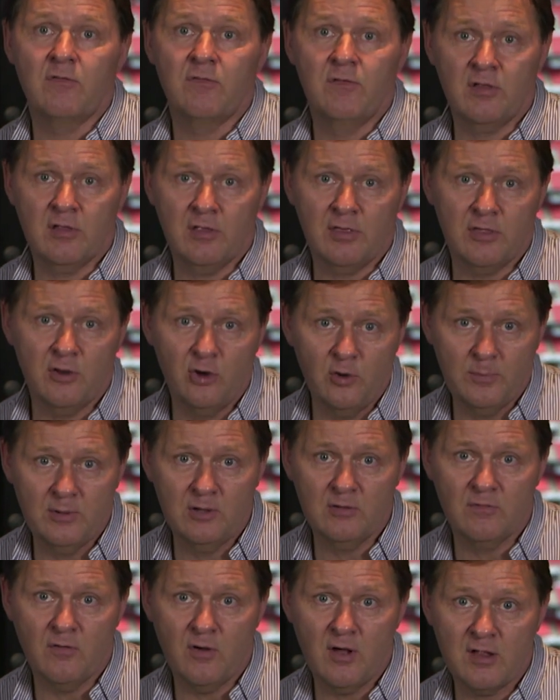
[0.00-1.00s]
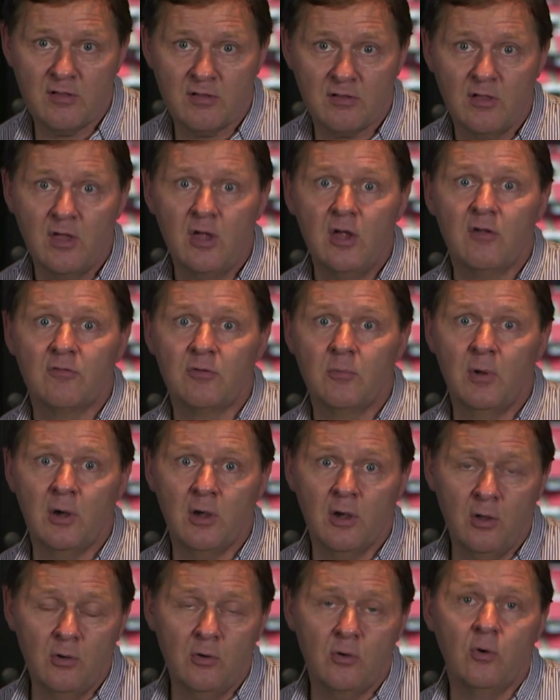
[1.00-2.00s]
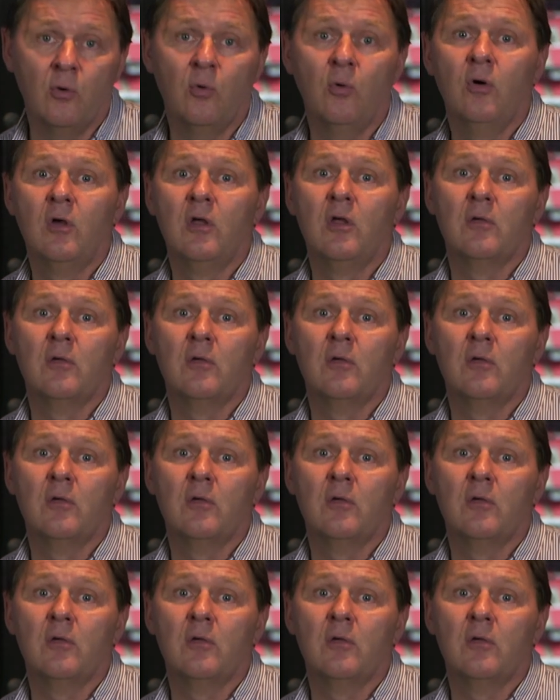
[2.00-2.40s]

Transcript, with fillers: physiotherapy advice from a local